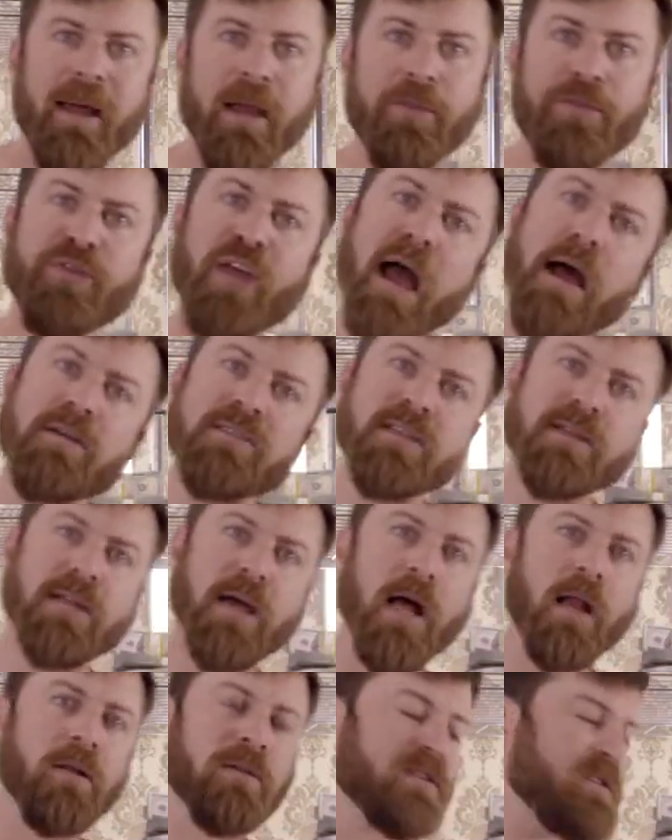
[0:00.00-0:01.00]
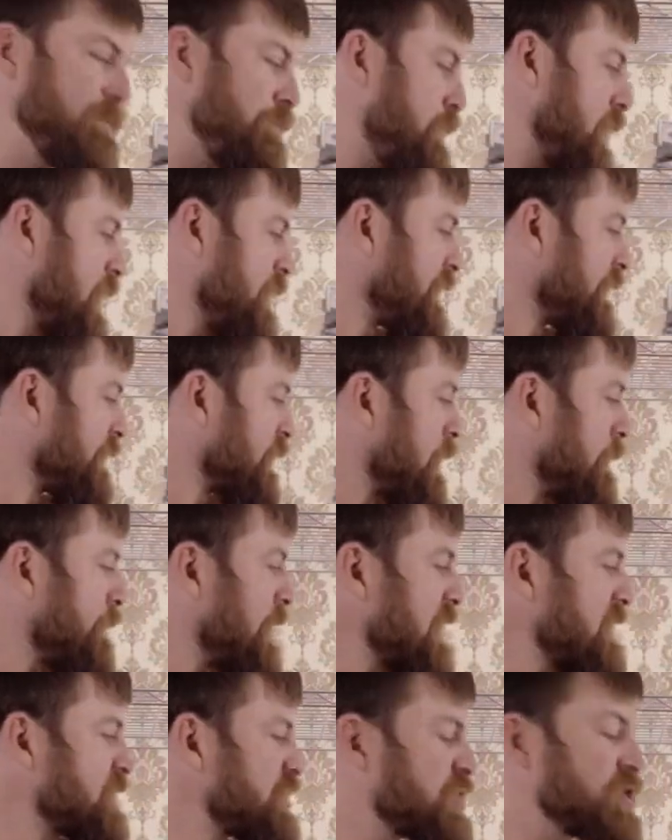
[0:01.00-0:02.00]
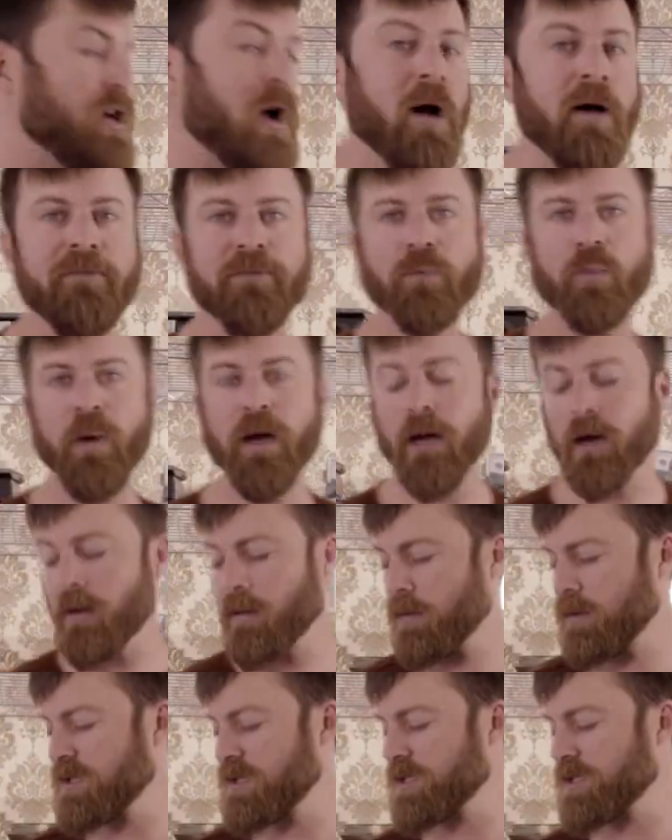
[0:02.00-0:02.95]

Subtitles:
about $1,000 a month from my software.